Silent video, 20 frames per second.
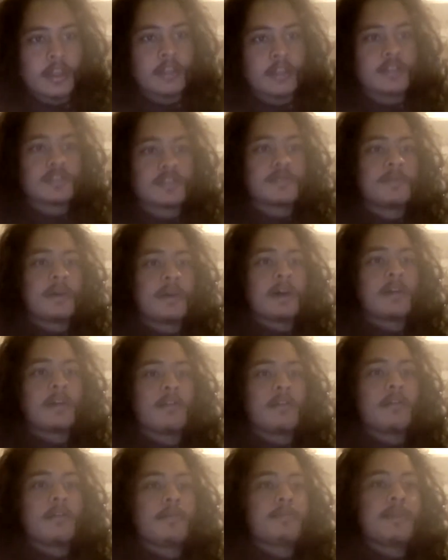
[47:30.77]
And despite
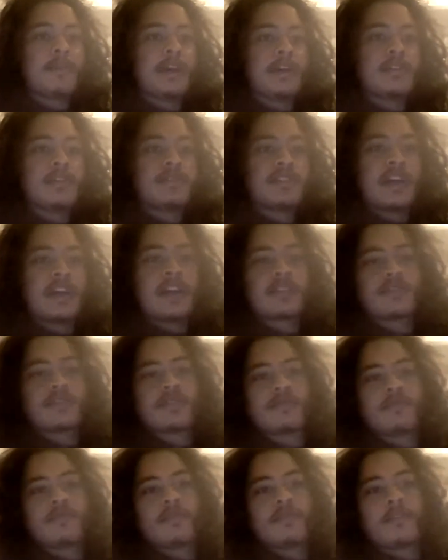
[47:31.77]
all paying
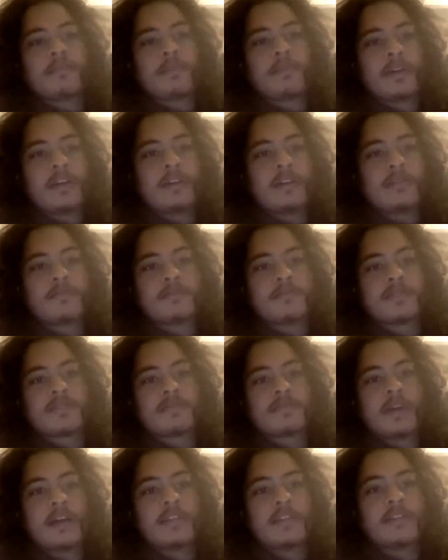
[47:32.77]
taxes from your
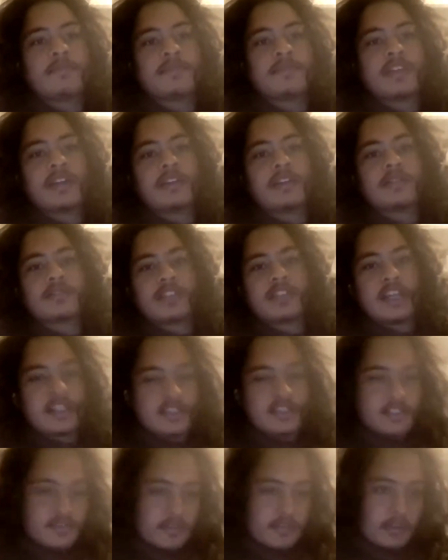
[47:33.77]
despite them taking
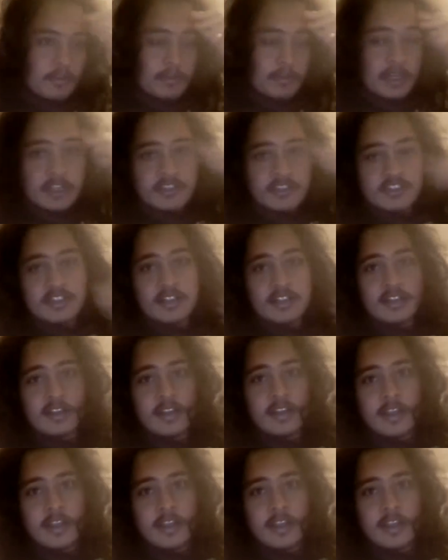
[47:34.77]
taxes from your paycheck,